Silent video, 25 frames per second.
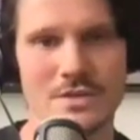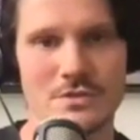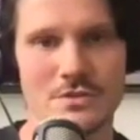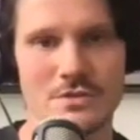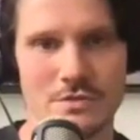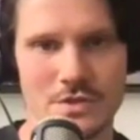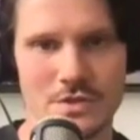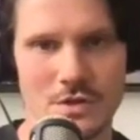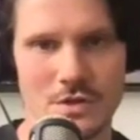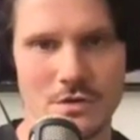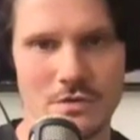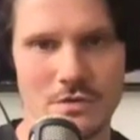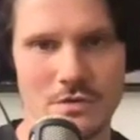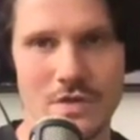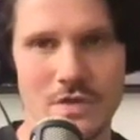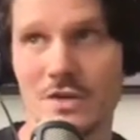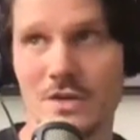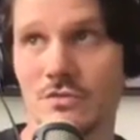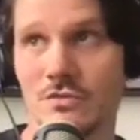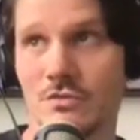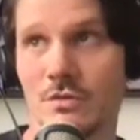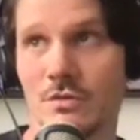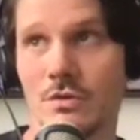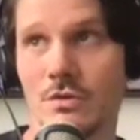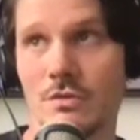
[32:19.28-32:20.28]
as a result of that
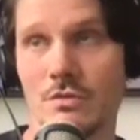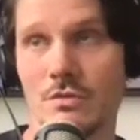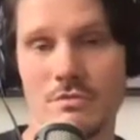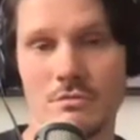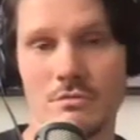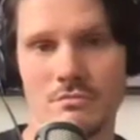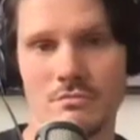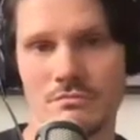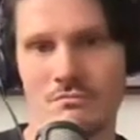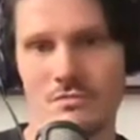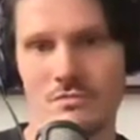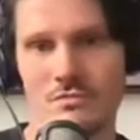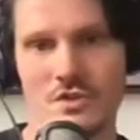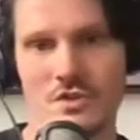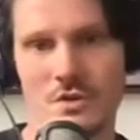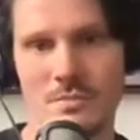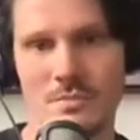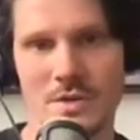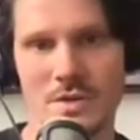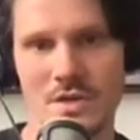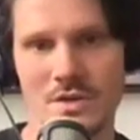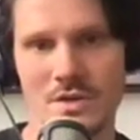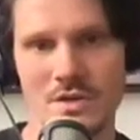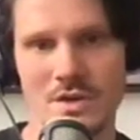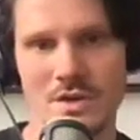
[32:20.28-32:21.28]
truth, so
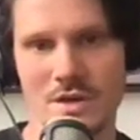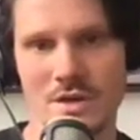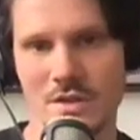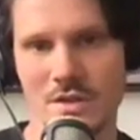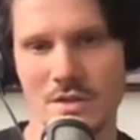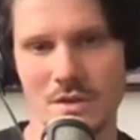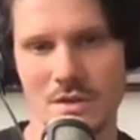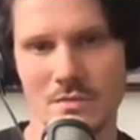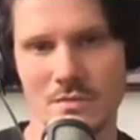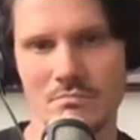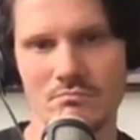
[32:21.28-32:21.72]
be it, kind of thing.